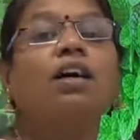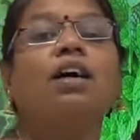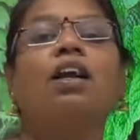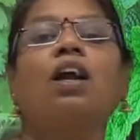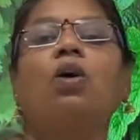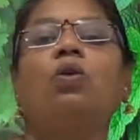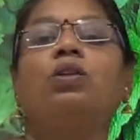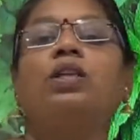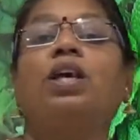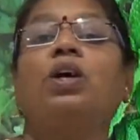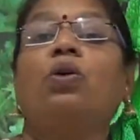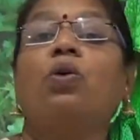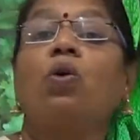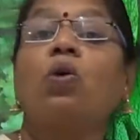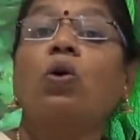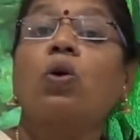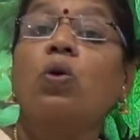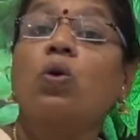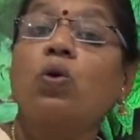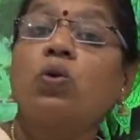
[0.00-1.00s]
ground, they grow
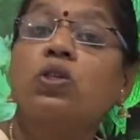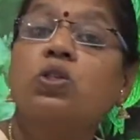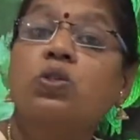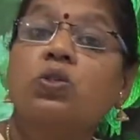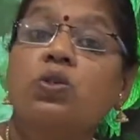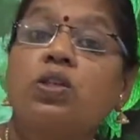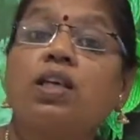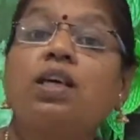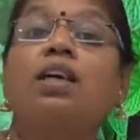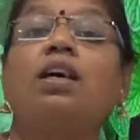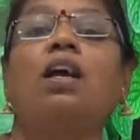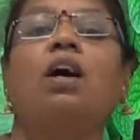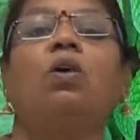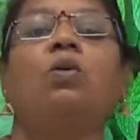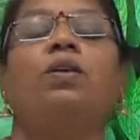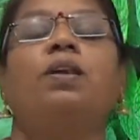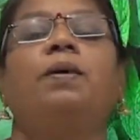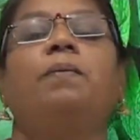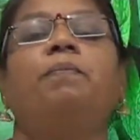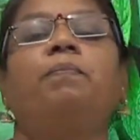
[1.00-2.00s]
close to the
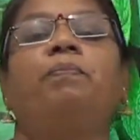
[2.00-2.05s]
ground.